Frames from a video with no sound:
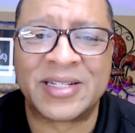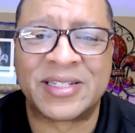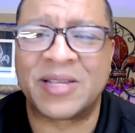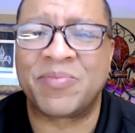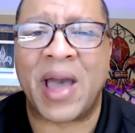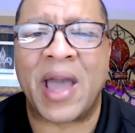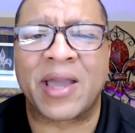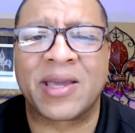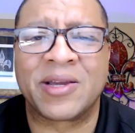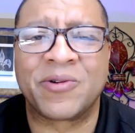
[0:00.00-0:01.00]
Sit
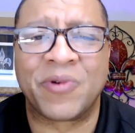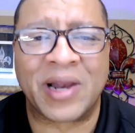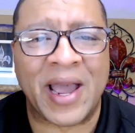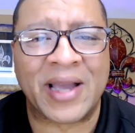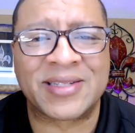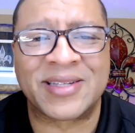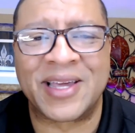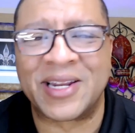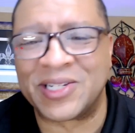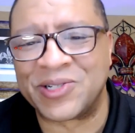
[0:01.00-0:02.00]
back, relax,
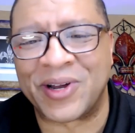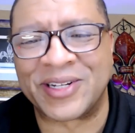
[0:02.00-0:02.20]
and enjoy